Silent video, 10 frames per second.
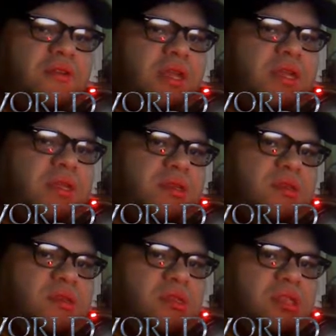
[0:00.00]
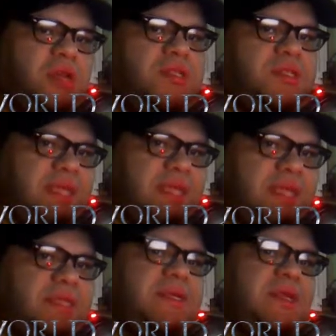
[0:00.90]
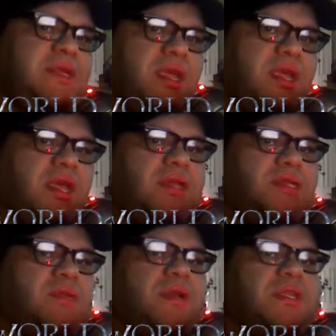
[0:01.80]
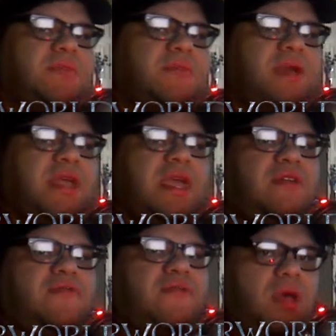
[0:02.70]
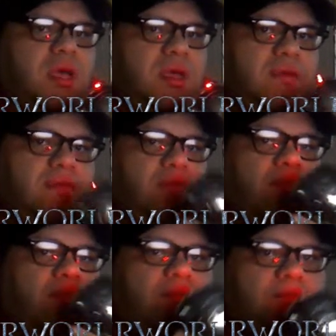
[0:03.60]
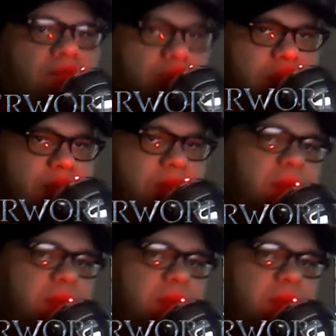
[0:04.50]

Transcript: and Charles Dance, and is directed by Anna Forster.